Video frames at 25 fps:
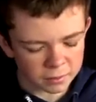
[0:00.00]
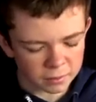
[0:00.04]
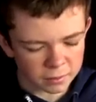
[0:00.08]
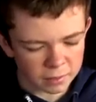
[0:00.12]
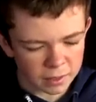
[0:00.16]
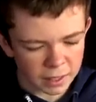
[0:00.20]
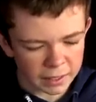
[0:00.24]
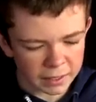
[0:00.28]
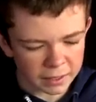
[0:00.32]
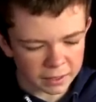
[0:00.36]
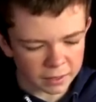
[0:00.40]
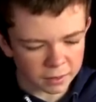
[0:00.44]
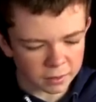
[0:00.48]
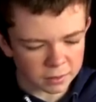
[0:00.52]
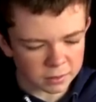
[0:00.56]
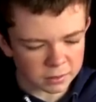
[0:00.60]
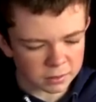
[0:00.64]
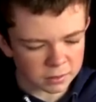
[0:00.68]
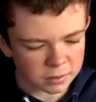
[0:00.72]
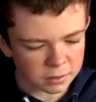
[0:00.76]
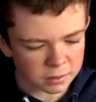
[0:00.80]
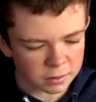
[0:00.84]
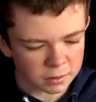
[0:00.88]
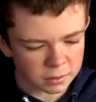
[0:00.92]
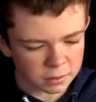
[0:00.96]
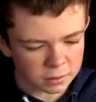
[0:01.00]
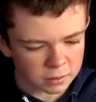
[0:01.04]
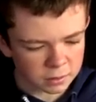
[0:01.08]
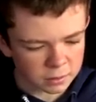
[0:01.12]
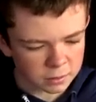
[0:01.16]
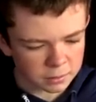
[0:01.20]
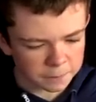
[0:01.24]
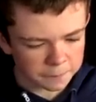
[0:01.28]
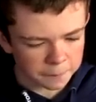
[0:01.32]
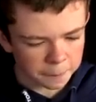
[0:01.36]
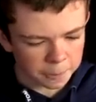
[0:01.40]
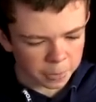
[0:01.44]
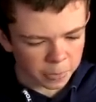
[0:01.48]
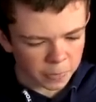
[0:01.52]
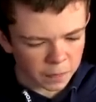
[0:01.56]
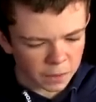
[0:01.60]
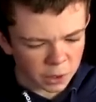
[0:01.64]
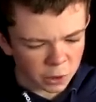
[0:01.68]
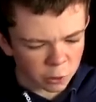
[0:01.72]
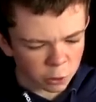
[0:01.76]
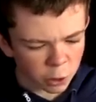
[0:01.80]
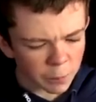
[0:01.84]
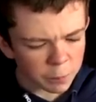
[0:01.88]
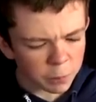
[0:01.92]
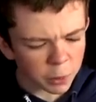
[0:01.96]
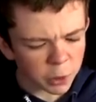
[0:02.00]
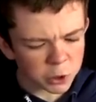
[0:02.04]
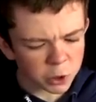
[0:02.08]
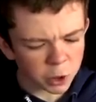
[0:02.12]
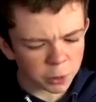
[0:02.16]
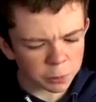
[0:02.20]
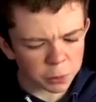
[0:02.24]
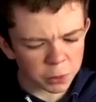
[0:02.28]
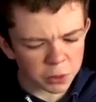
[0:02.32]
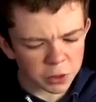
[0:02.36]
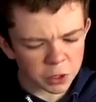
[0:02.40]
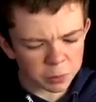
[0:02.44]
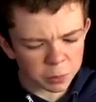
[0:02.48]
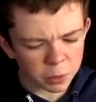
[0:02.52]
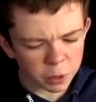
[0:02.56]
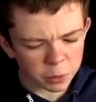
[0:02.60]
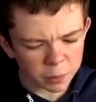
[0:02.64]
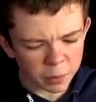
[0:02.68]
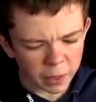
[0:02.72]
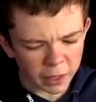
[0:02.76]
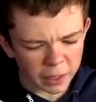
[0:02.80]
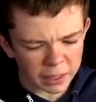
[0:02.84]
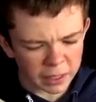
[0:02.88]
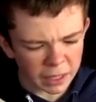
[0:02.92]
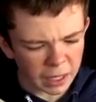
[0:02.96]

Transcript: Hetty asked. Grandpa John put the book back